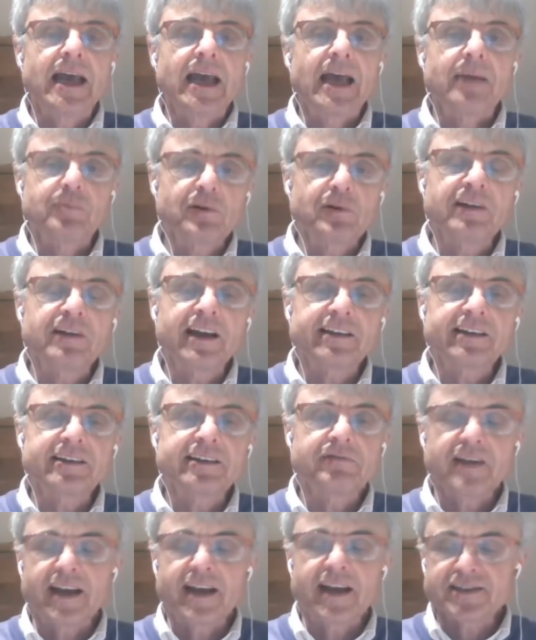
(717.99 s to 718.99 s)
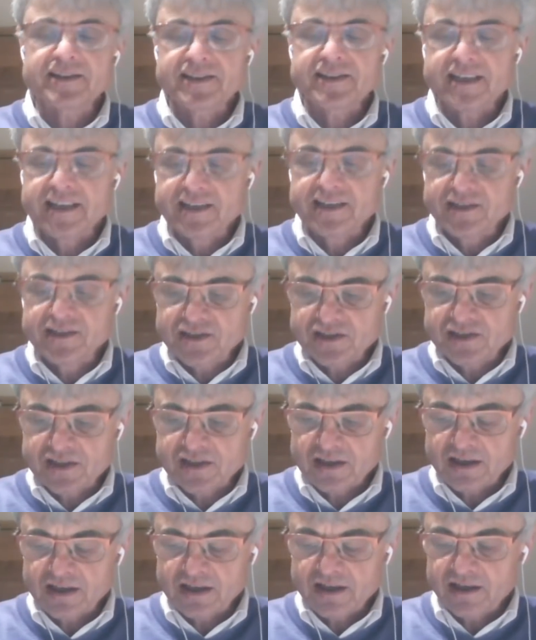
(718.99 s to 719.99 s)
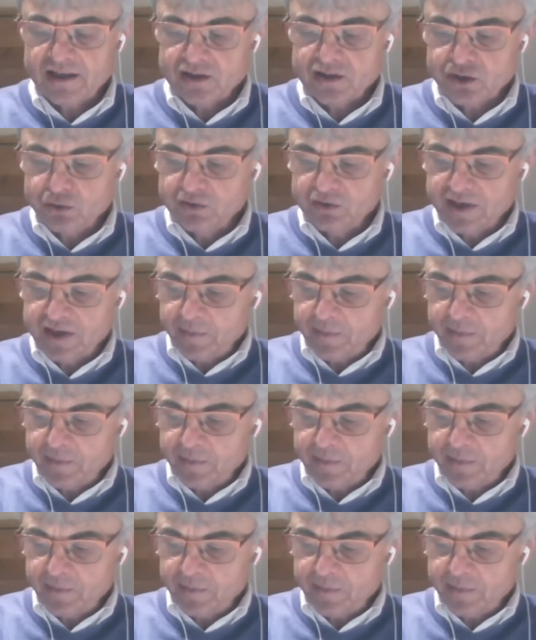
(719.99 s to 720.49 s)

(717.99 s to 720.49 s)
and prophylactic vaccines should